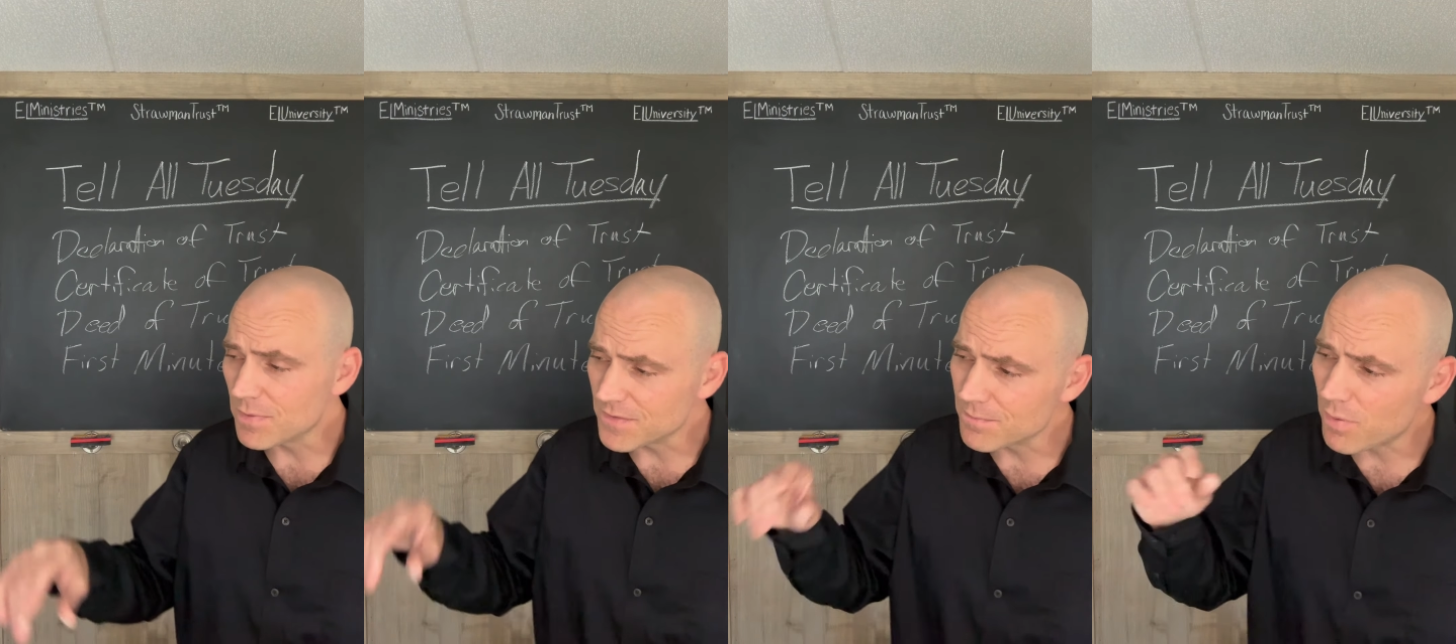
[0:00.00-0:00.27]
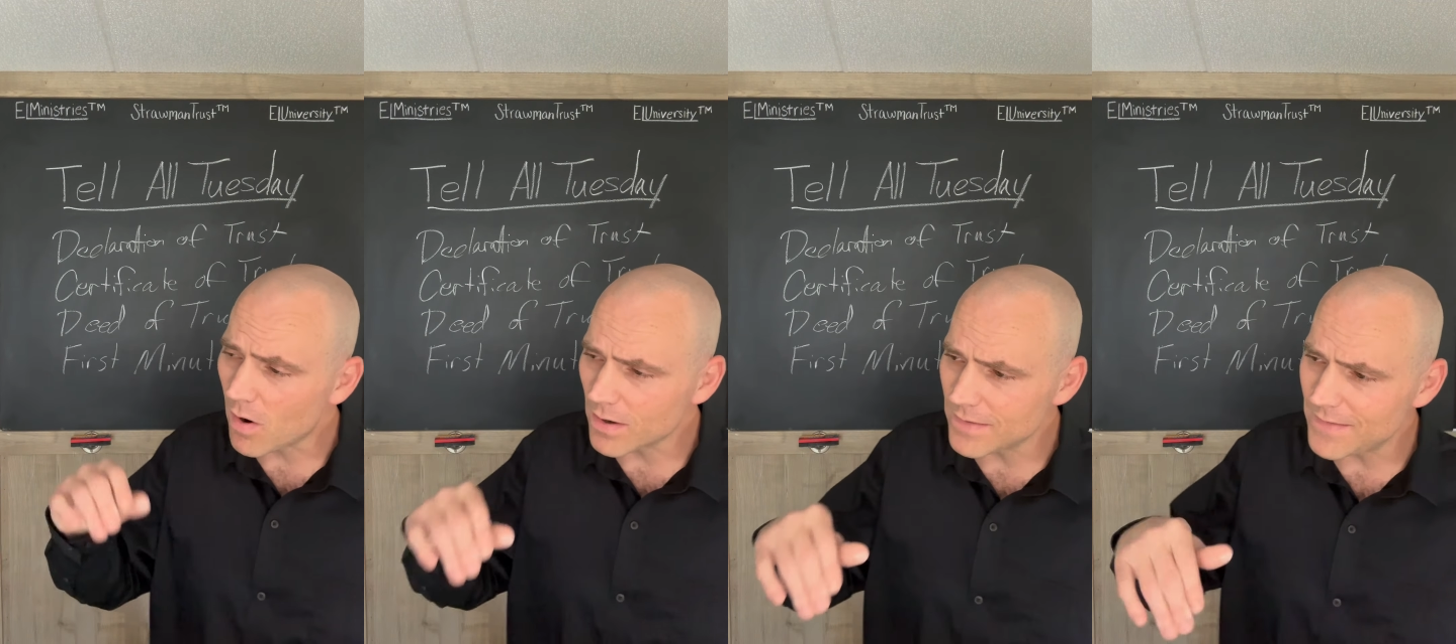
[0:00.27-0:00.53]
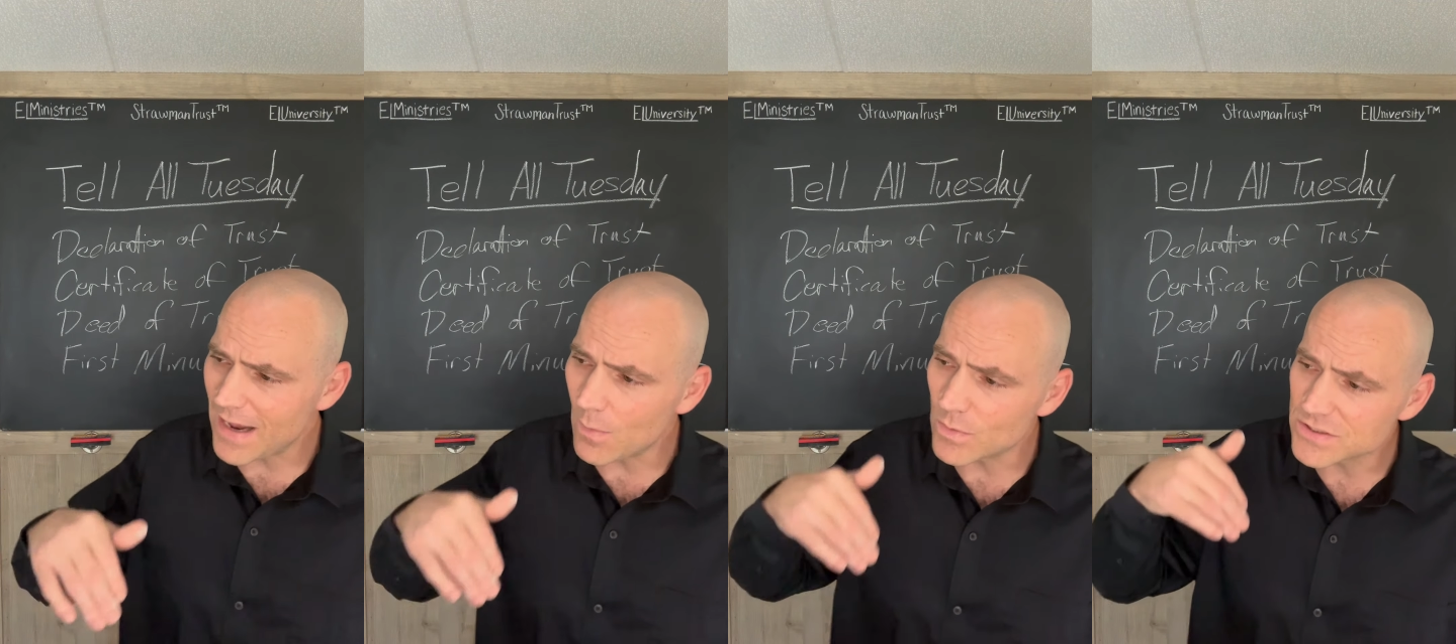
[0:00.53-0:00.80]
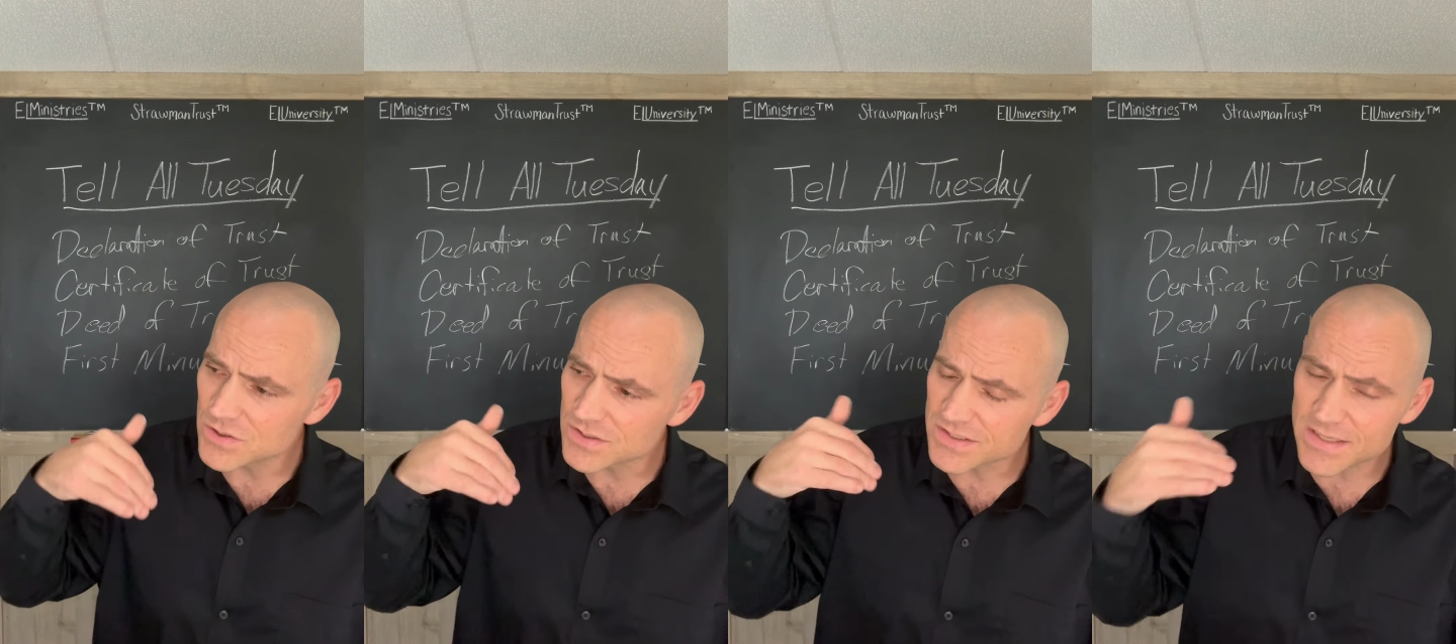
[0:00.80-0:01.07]
but the part in that
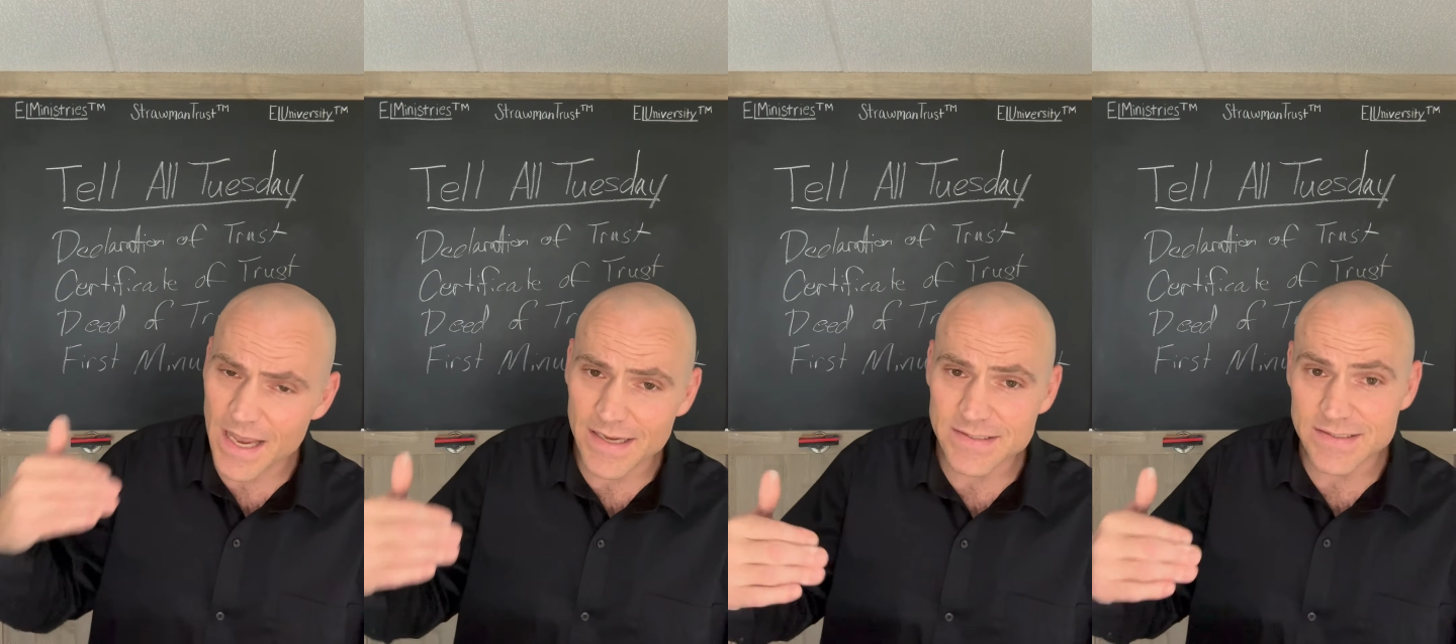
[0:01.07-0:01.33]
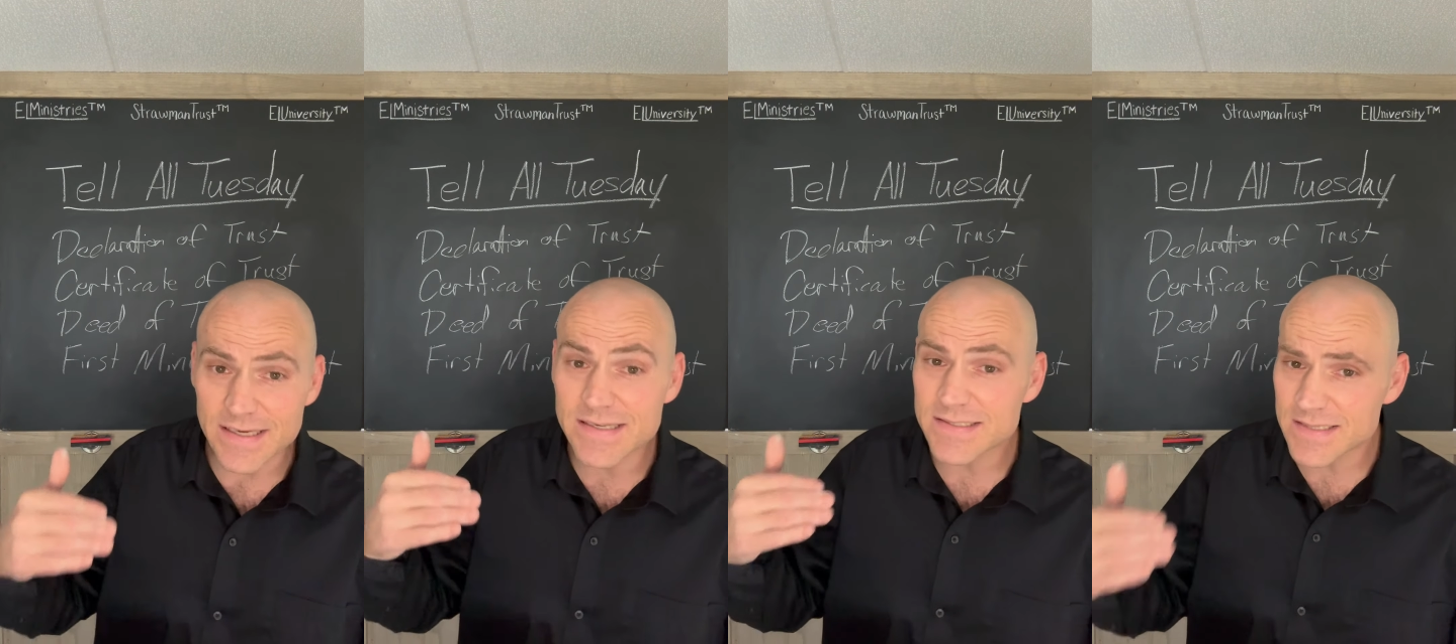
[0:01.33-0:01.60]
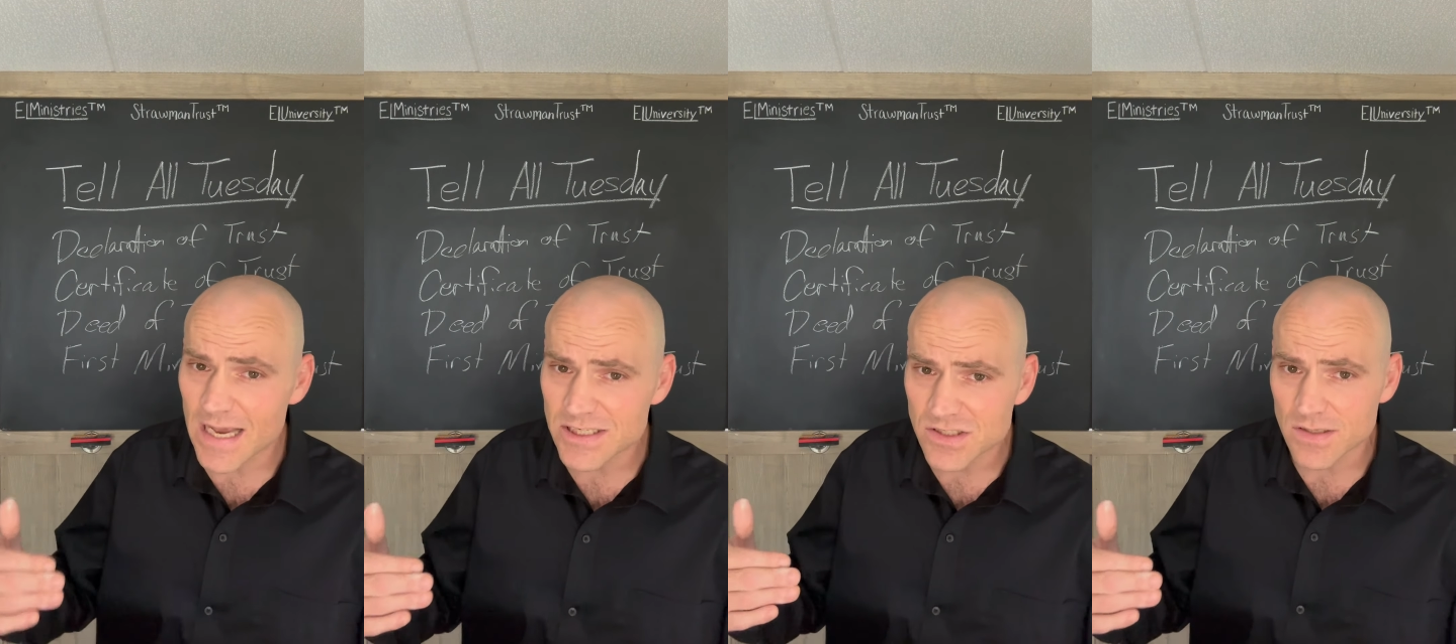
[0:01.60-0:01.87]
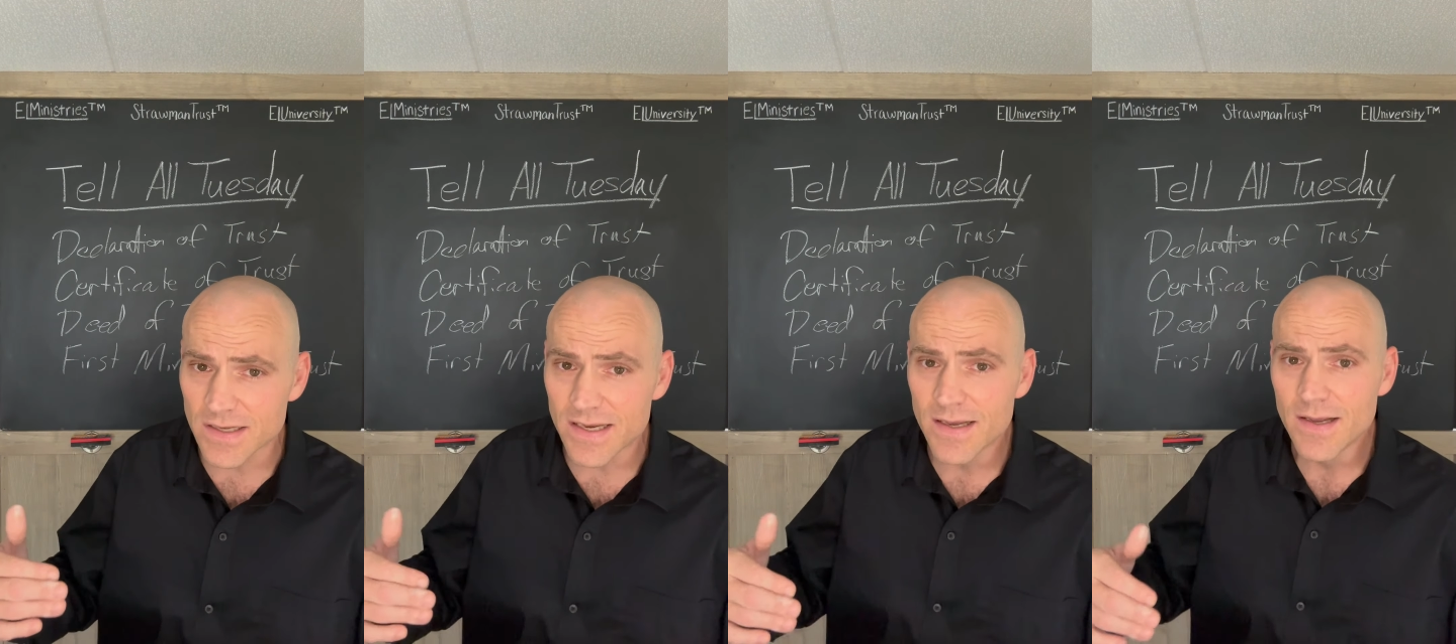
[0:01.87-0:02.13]
which states
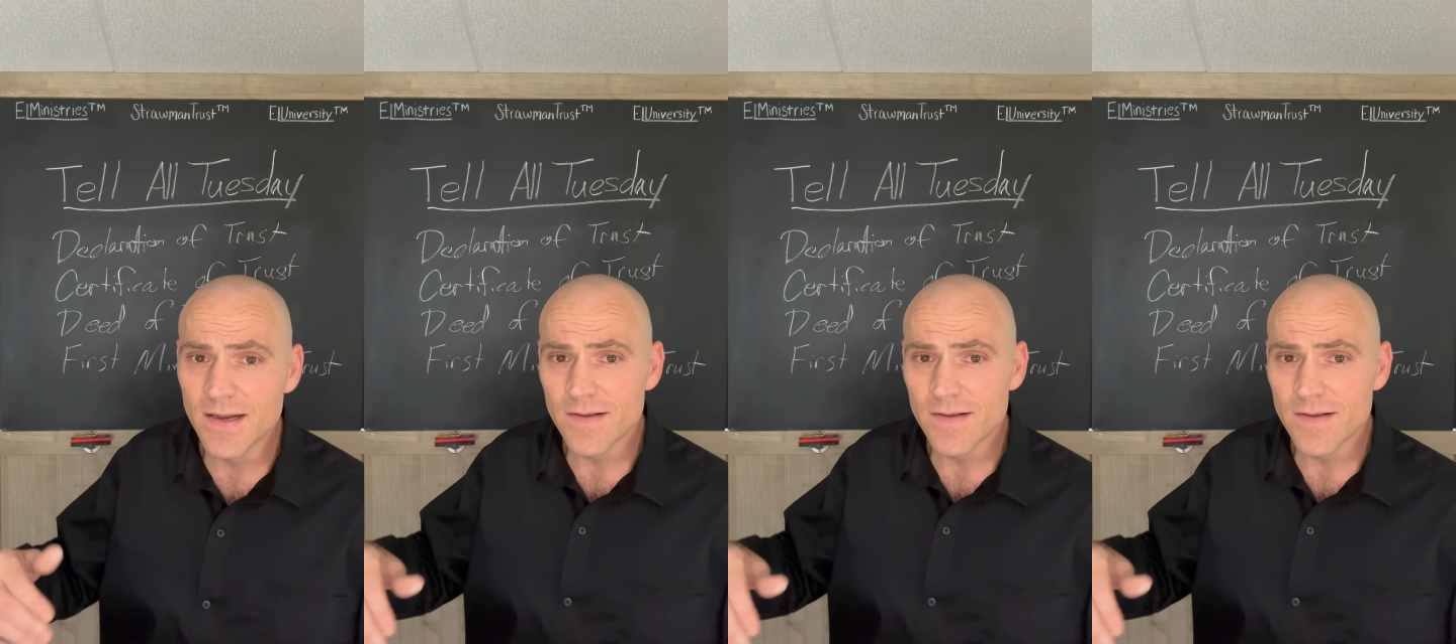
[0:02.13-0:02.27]
essentially